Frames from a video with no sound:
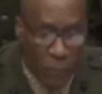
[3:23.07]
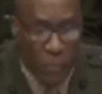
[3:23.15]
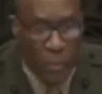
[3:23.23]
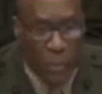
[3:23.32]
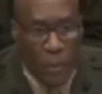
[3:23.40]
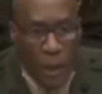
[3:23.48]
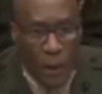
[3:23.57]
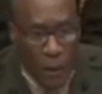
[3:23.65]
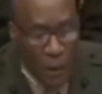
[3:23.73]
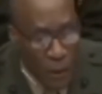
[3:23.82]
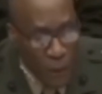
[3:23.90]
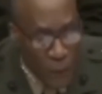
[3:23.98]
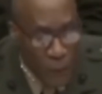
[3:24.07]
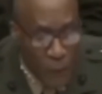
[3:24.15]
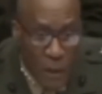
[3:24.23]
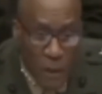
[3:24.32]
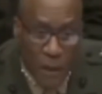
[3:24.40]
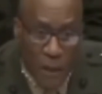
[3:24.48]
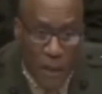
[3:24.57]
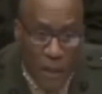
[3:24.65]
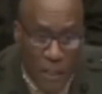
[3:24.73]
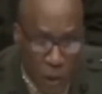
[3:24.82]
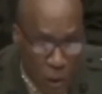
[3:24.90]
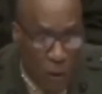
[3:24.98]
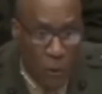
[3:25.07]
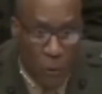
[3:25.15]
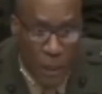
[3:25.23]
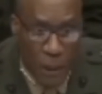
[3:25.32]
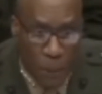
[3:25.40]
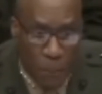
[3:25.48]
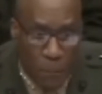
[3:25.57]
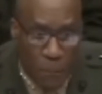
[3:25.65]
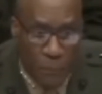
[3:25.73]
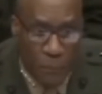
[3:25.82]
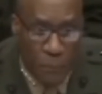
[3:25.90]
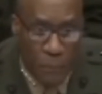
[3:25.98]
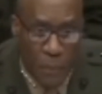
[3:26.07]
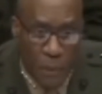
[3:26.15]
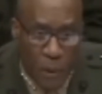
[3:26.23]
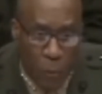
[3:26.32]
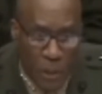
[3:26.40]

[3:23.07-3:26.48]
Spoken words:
It's in our curriculum. We stress core values. We